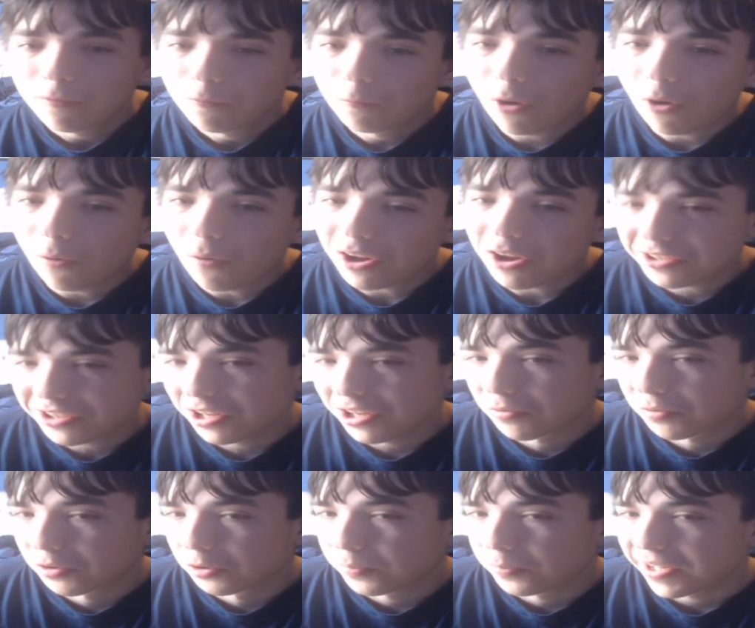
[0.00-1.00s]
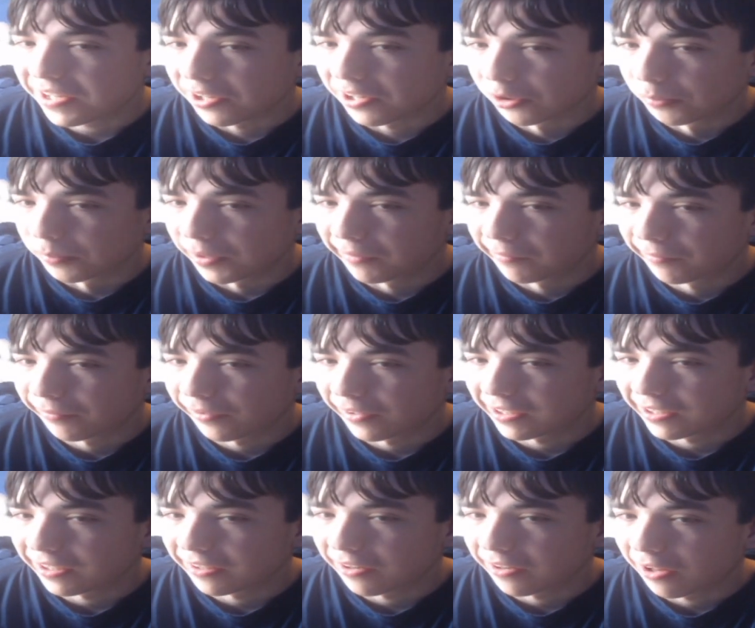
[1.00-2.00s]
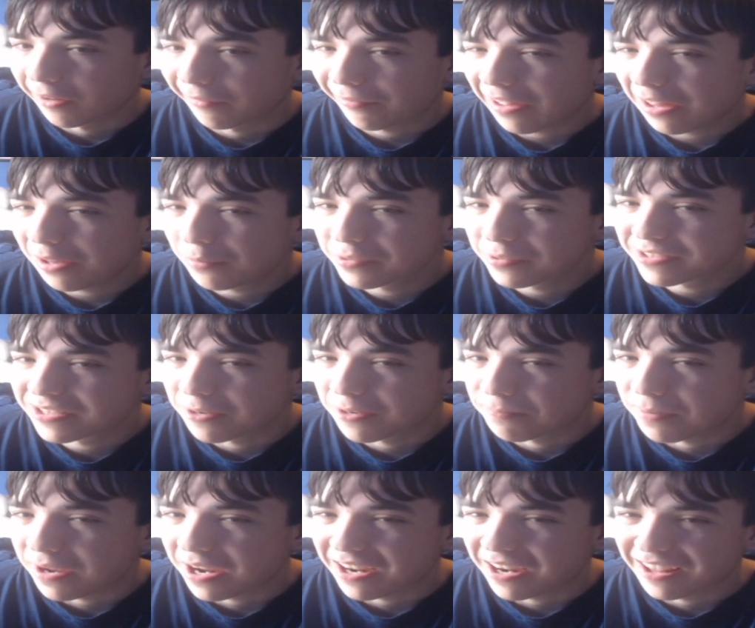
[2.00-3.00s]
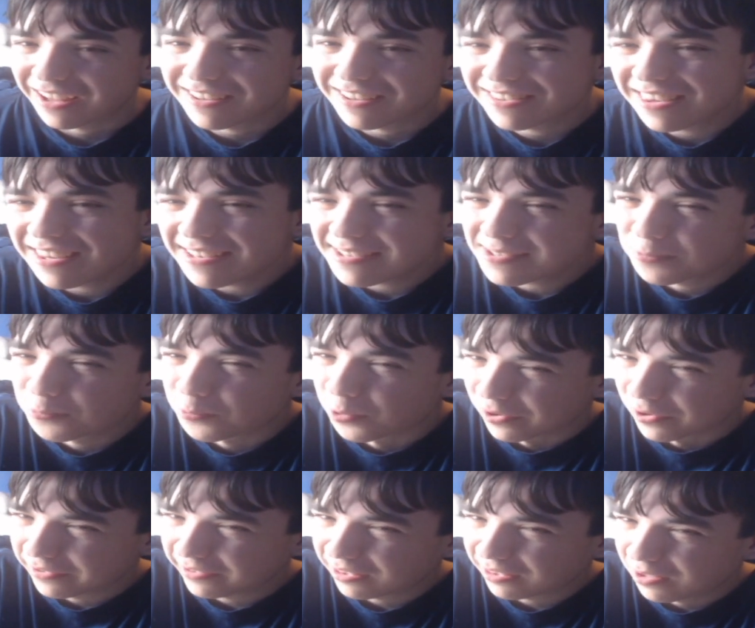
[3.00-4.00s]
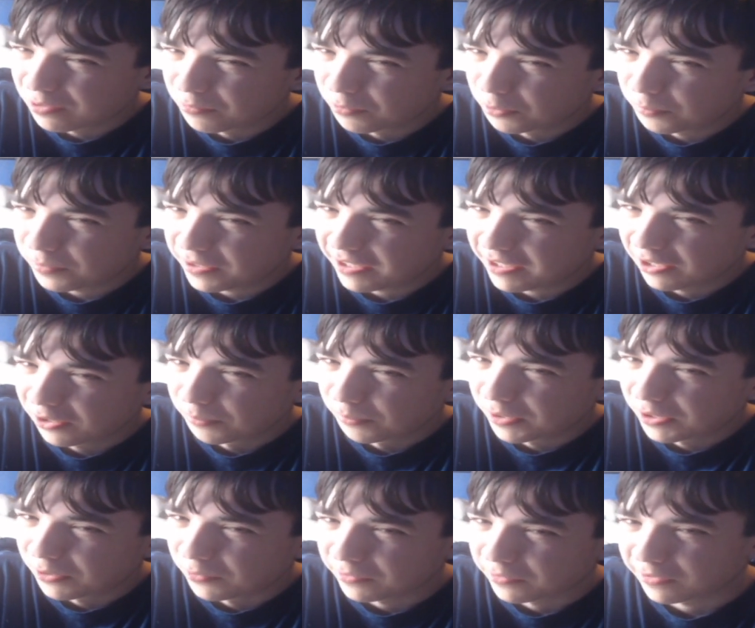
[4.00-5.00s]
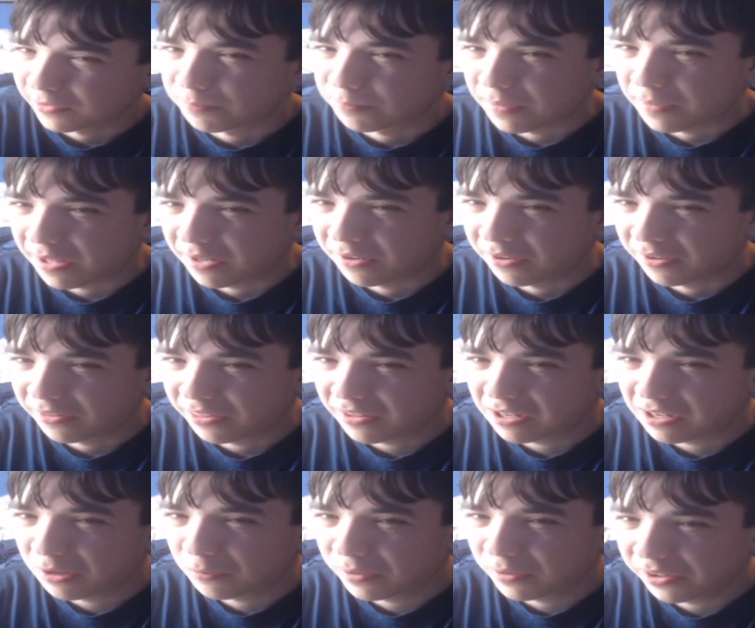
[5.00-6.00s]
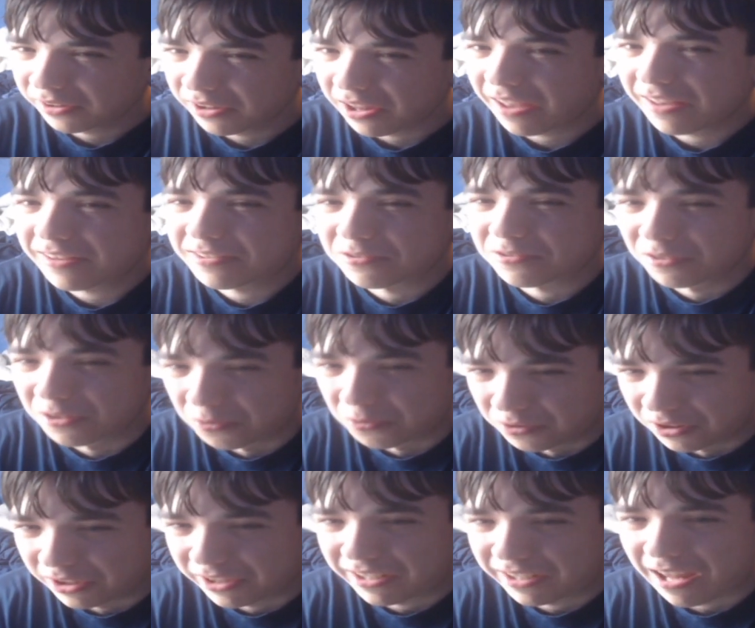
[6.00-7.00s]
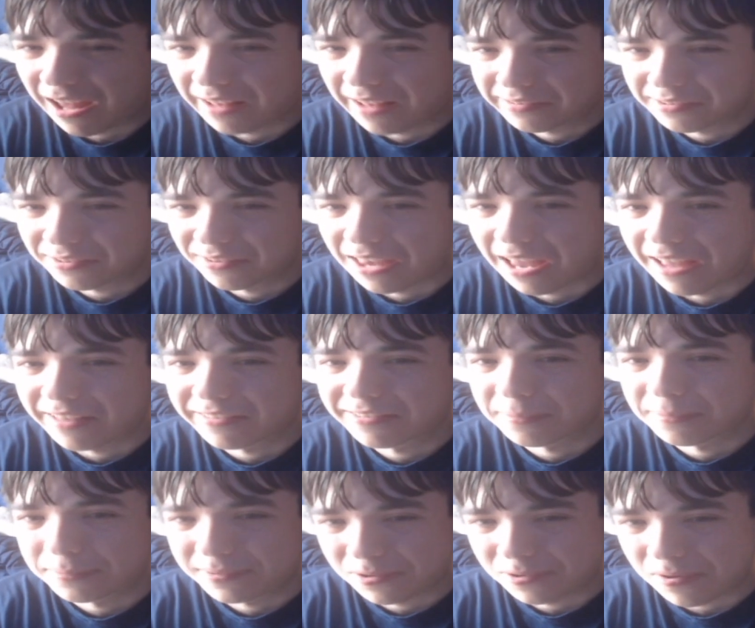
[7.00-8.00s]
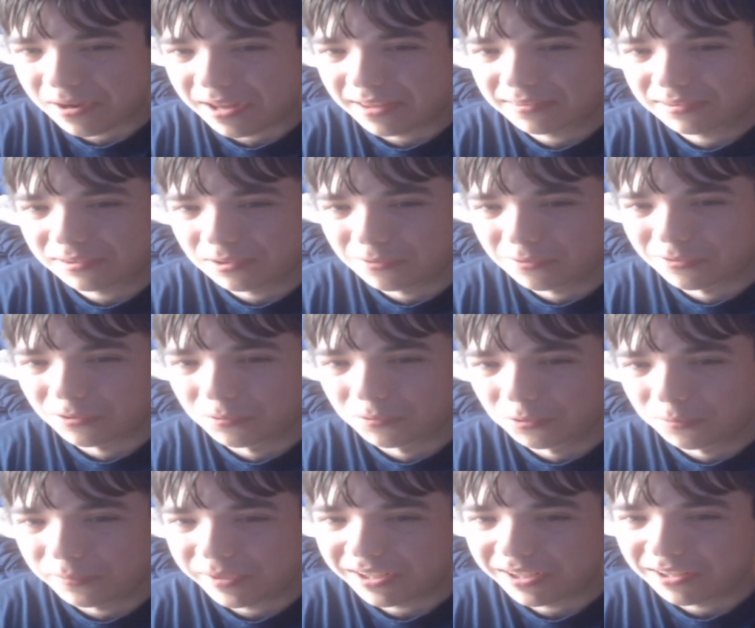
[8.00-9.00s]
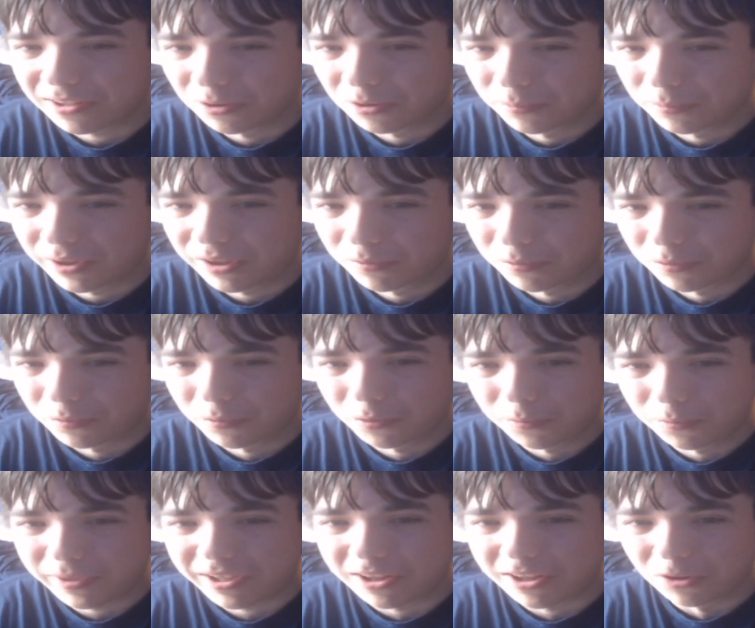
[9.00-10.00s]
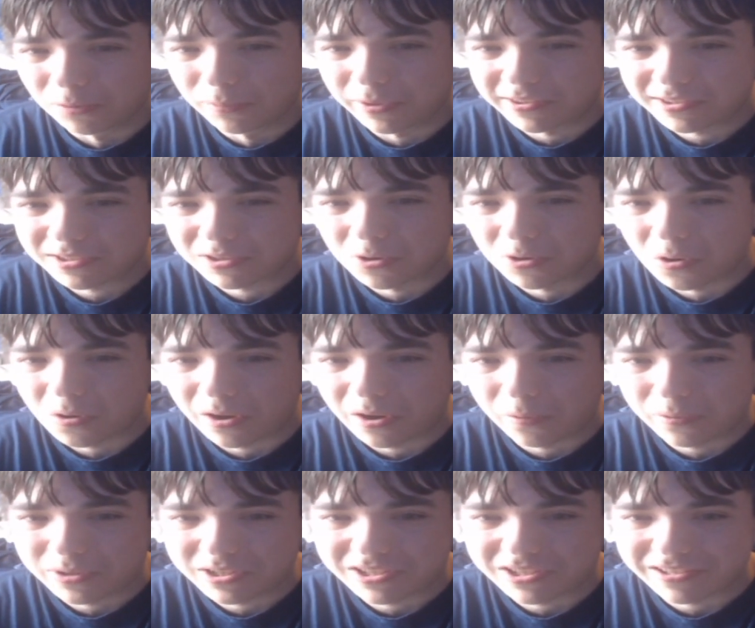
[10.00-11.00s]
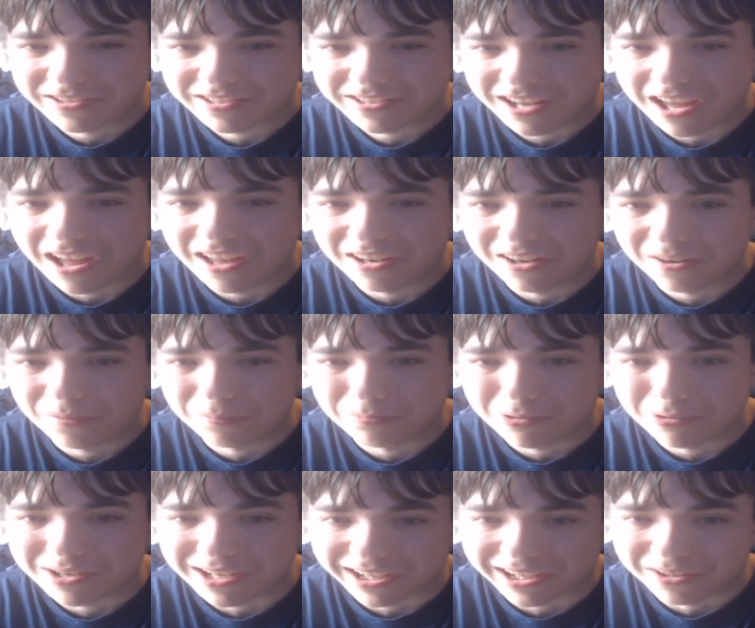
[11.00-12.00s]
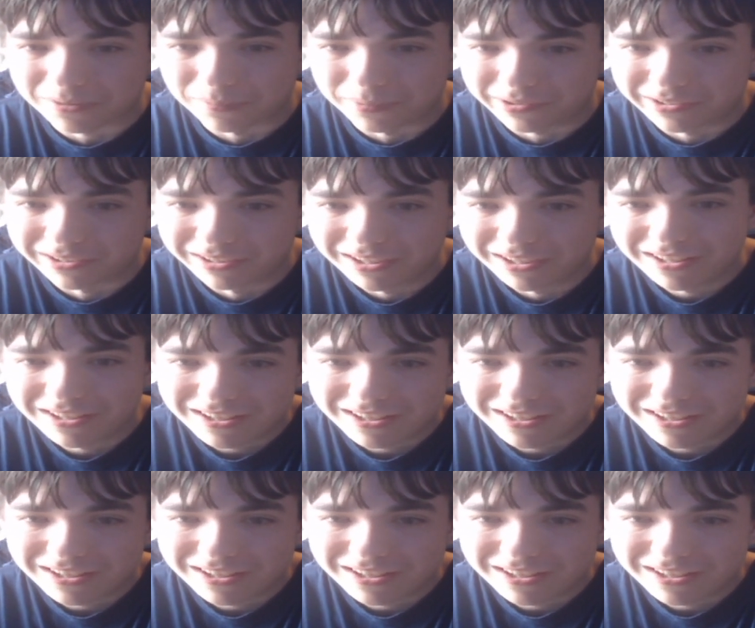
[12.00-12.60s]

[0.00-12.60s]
while watching Ruby Gillman, funny enough, I was debating, is this worse than Ruby Gillman or is this better? Then I realized Lonely Castle has some strengths over Ruby Gillman, where Ruby Gillman's story was just kind of predictable